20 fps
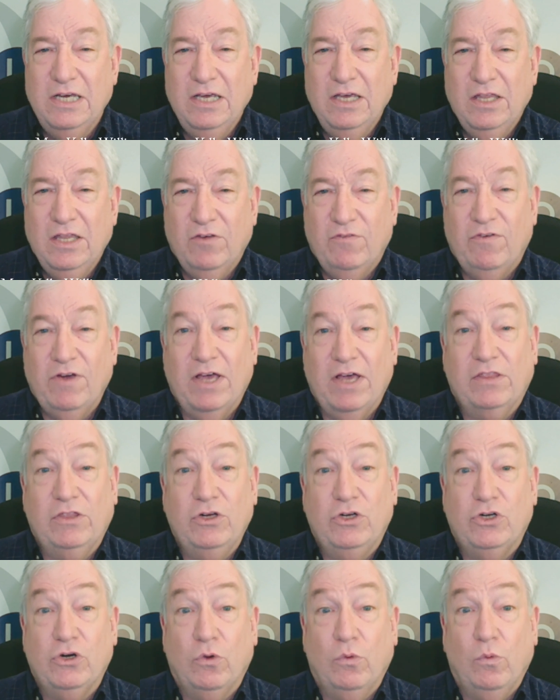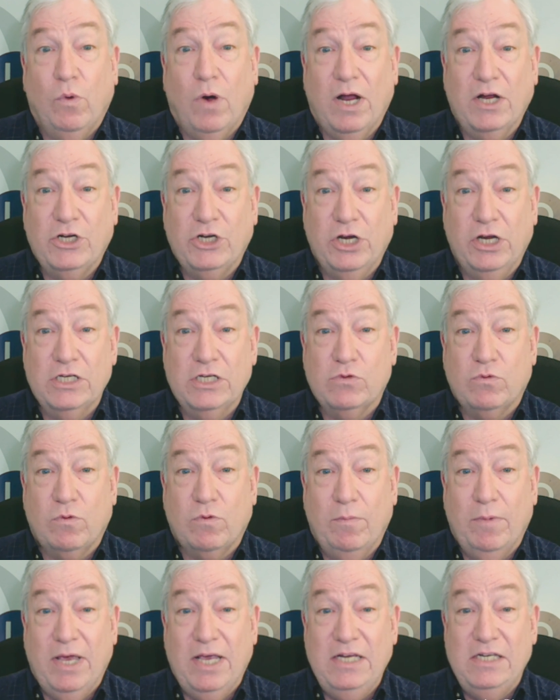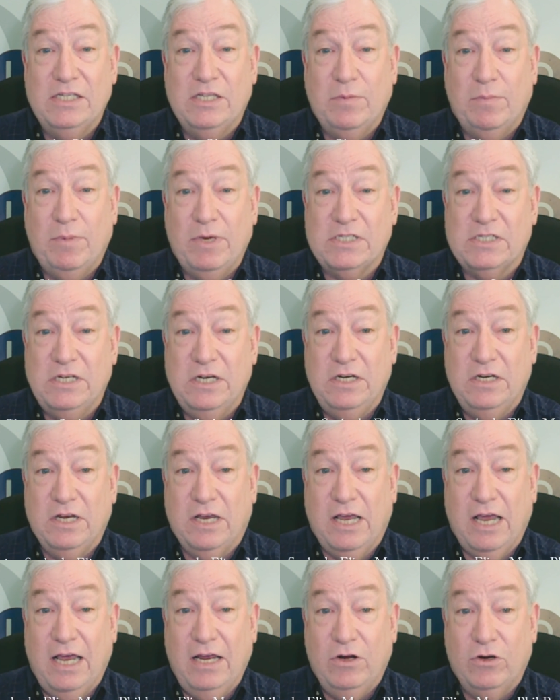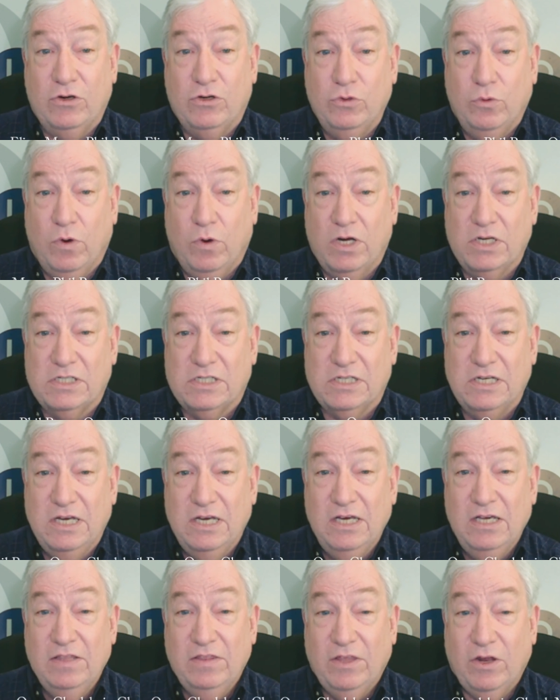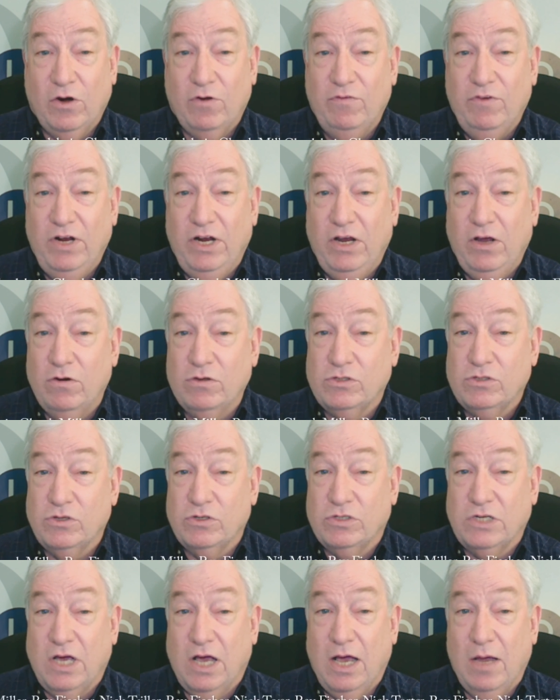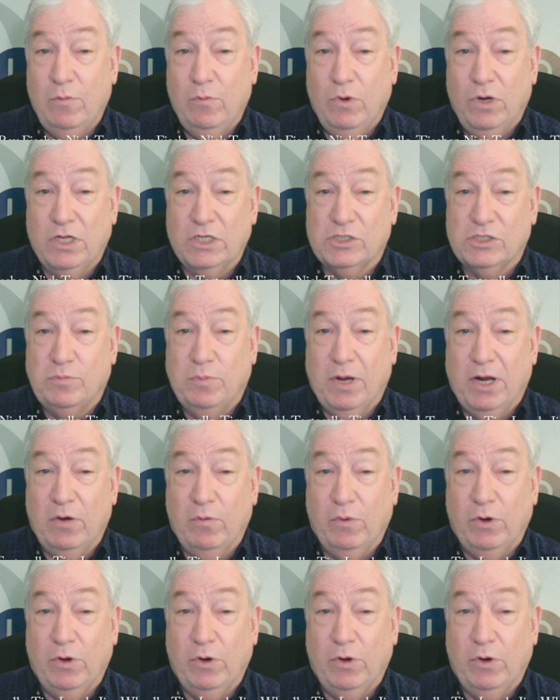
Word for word: The fact that you're watching us remains the best indicator to us that our videos are time well spent.